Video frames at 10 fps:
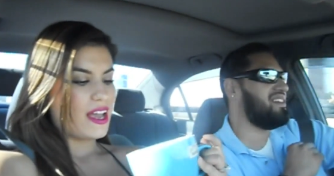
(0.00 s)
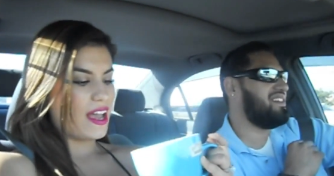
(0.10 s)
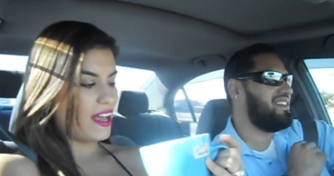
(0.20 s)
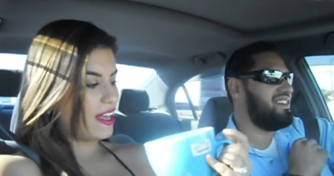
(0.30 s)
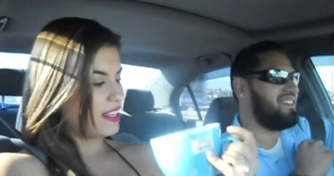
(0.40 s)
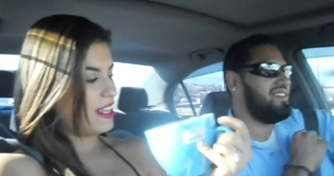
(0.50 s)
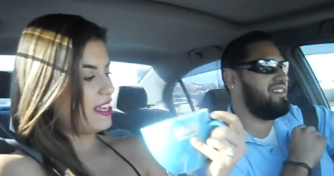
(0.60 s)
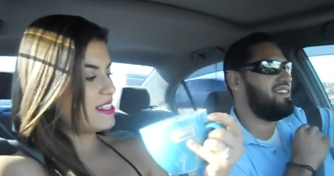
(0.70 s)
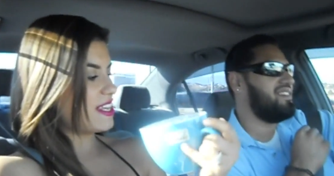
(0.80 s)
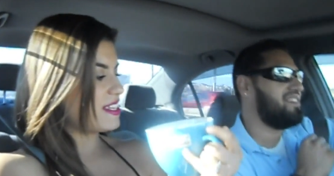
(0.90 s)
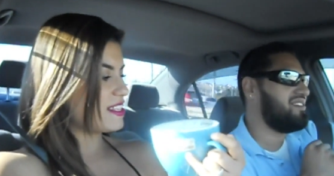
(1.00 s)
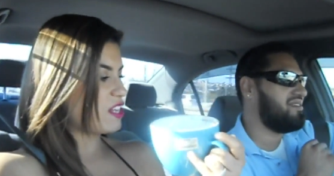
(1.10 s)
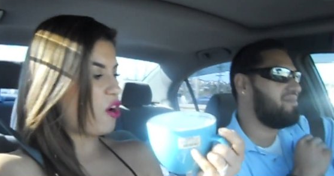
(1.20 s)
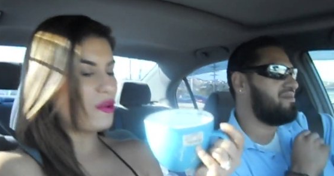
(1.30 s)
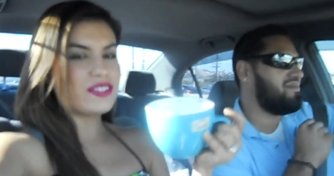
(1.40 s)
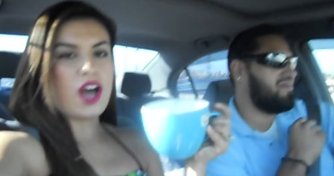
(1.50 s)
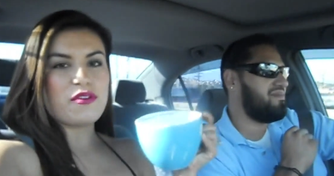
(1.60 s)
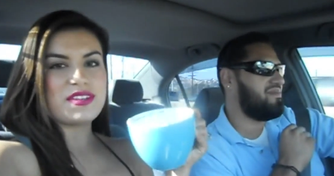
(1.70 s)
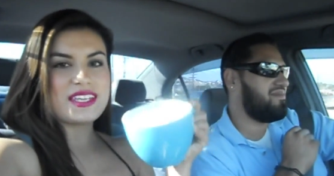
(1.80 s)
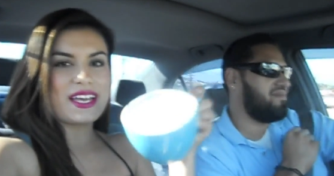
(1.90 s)
Speaker 1: And his says it's always
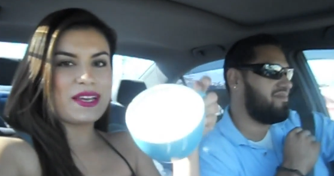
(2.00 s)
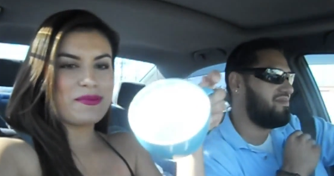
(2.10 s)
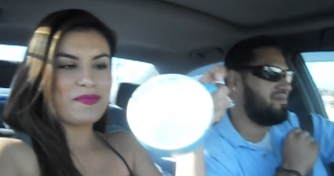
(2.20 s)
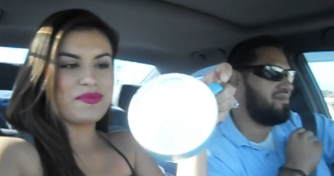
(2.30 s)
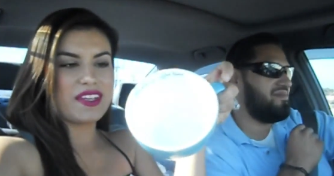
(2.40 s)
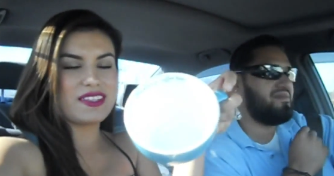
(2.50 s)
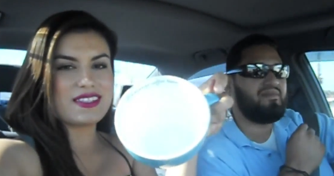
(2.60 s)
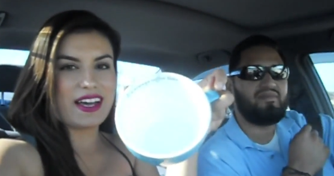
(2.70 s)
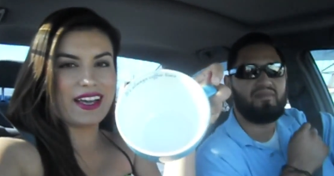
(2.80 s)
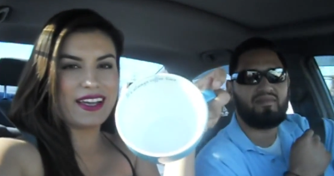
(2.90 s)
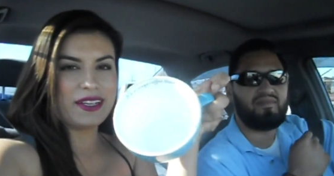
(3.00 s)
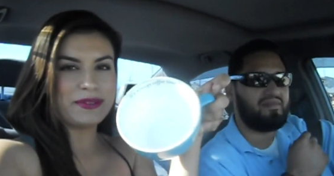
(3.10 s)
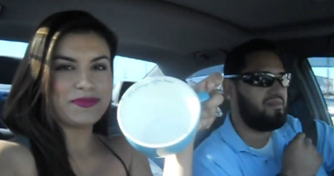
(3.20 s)
coffee time inside.